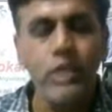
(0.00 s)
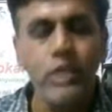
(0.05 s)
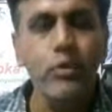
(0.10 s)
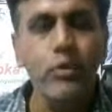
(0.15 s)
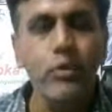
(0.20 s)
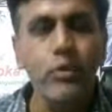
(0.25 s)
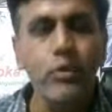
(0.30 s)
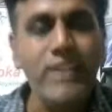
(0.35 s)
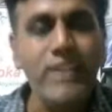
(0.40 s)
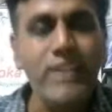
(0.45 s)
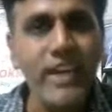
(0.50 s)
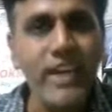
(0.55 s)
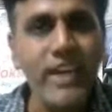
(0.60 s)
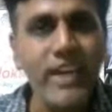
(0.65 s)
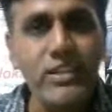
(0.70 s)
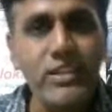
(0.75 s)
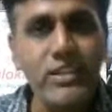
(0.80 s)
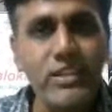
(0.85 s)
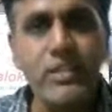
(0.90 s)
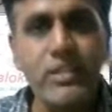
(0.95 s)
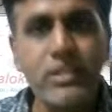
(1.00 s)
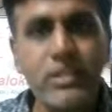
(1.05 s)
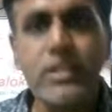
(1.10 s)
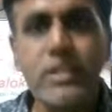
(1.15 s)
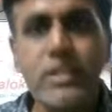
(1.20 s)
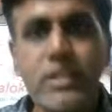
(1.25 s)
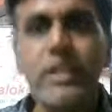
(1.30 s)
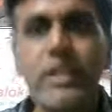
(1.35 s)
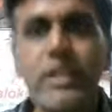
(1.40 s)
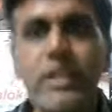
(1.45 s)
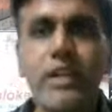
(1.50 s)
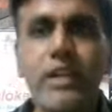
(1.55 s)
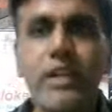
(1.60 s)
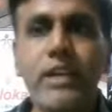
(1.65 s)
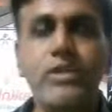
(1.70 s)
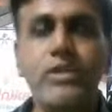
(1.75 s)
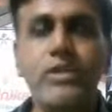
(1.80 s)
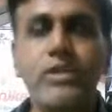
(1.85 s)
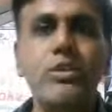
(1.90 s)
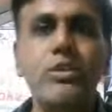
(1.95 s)
who has access, instant
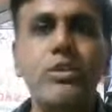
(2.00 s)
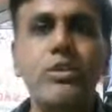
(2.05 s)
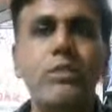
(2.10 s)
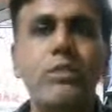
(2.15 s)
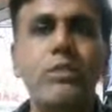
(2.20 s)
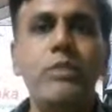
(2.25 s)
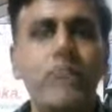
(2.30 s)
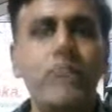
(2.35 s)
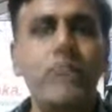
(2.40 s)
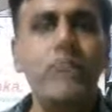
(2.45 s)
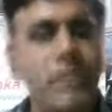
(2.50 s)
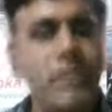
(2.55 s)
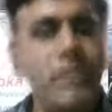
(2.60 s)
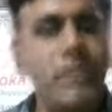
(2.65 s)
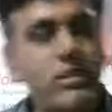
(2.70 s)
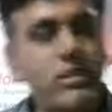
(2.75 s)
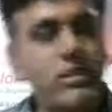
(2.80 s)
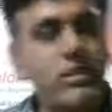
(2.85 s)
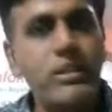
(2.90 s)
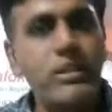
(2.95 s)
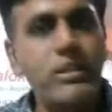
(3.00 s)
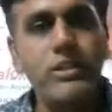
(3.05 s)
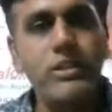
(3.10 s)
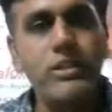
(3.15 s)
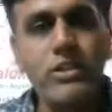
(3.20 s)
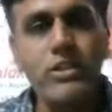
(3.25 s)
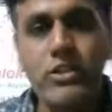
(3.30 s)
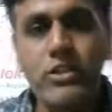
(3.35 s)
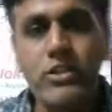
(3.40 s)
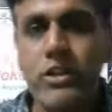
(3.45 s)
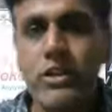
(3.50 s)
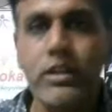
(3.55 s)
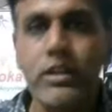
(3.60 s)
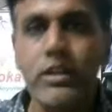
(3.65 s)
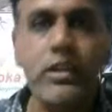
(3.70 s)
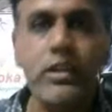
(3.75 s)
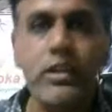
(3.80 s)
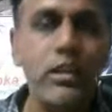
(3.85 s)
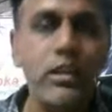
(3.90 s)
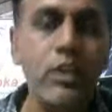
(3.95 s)
access to the beneficiaries, in this case the children
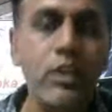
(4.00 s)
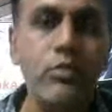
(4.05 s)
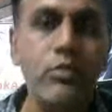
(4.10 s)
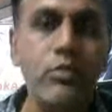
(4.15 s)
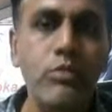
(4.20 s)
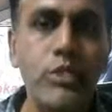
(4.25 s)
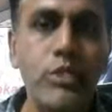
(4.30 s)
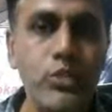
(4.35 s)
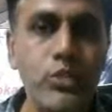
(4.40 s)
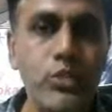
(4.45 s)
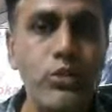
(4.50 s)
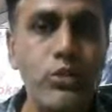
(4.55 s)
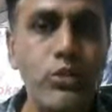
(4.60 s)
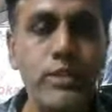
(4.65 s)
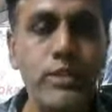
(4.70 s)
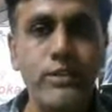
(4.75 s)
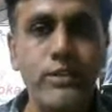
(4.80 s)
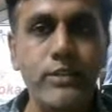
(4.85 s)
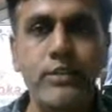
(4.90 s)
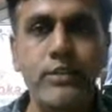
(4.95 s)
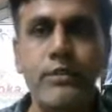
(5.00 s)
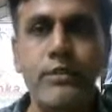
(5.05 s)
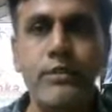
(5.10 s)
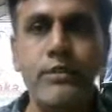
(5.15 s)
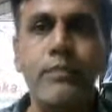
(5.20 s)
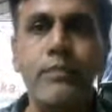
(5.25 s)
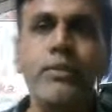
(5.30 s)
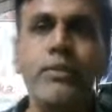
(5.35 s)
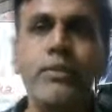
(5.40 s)
and the government schools, etc.